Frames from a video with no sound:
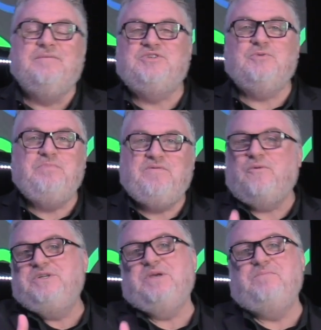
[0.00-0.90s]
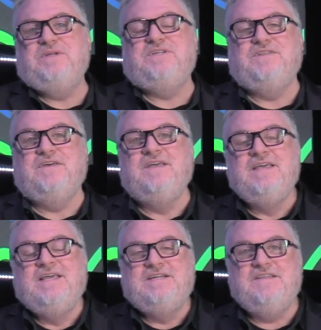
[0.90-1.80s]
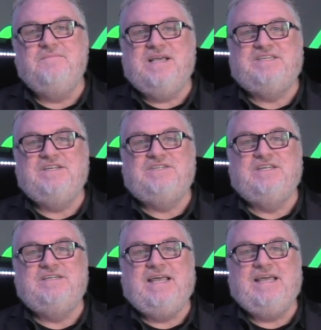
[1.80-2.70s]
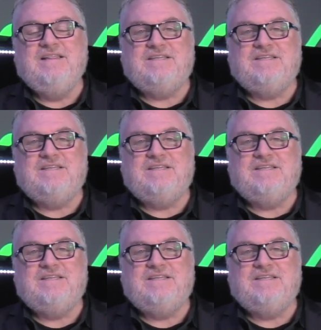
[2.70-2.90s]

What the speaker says: And so before we jump into the message today,